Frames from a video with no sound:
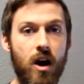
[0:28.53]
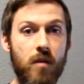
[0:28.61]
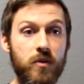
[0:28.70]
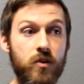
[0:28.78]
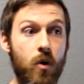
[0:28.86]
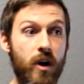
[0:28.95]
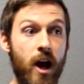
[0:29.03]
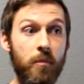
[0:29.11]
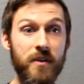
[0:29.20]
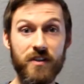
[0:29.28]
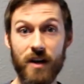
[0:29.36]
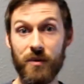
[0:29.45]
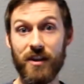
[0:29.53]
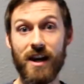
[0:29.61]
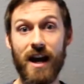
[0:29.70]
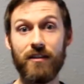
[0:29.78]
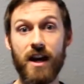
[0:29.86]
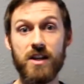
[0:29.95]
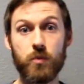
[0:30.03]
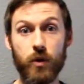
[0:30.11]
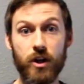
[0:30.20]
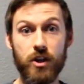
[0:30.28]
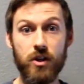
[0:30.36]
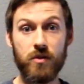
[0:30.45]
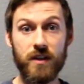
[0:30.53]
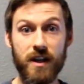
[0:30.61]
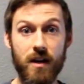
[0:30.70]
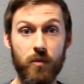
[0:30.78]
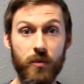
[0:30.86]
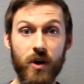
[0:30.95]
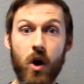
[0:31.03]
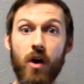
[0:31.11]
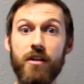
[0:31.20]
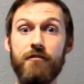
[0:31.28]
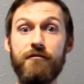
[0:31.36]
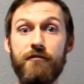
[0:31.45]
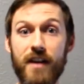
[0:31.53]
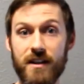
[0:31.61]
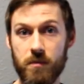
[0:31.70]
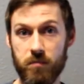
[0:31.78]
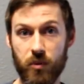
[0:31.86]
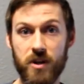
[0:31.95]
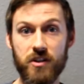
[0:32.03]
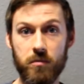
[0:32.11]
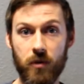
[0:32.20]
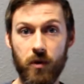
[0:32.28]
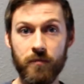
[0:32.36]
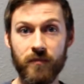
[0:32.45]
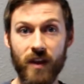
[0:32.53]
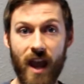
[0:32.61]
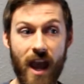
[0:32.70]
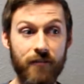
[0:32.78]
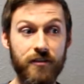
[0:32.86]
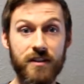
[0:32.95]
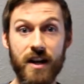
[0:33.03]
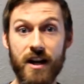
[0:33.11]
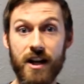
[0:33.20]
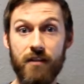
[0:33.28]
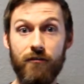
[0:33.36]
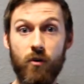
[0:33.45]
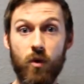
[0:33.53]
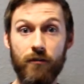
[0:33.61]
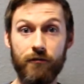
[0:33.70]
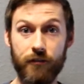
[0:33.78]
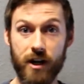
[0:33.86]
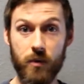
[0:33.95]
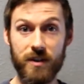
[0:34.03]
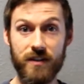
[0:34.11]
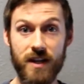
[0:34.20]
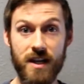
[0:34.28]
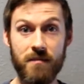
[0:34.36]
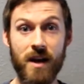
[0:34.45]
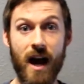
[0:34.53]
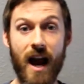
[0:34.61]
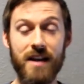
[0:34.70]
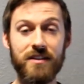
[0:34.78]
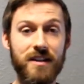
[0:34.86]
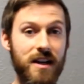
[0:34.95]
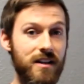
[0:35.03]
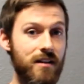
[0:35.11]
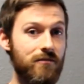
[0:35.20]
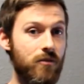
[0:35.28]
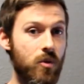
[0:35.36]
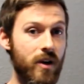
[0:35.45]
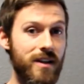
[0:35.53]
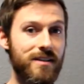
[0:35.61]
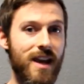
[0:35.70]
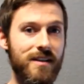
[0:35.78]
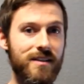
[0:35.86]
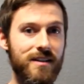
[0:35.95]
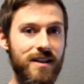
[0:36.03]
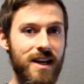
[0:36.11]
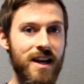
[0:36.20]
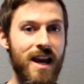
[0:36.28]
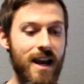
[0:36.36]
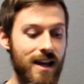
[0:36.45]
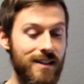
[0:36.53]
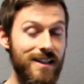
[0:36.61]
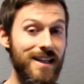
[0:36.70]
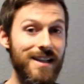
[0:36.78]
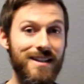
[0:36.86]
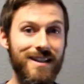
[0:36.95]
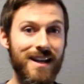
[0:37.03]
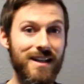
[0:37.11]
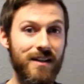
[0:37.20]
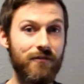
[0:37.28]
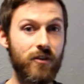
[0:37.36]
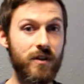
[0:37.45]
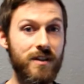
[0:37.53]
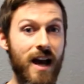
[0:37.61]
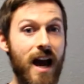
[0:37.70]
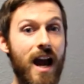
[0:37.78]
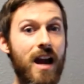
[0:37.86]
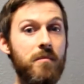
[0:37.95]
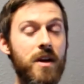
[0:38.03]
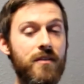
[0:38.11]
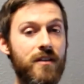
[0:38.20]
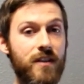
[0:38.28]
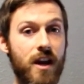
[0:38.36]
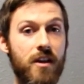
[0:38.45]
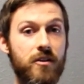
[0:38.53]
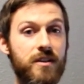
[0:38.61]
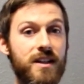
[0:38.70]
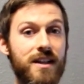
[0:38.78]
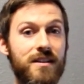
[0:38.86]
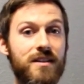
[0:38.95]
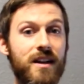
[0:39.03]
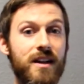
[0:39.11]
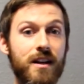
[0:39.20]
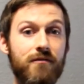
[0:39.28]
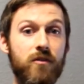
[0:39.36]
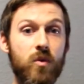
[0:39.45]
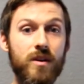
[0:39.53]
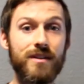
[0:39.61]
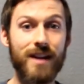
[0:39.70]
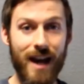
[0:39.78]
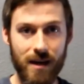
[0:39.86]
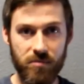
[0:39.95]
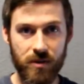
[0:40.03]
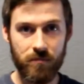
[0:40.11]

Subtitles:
So to help us go with the guidelines, we're going to use again what we call the FIT principle. F standing for frequency, I standing for intensity, T standing for time, and then the other T standing for type.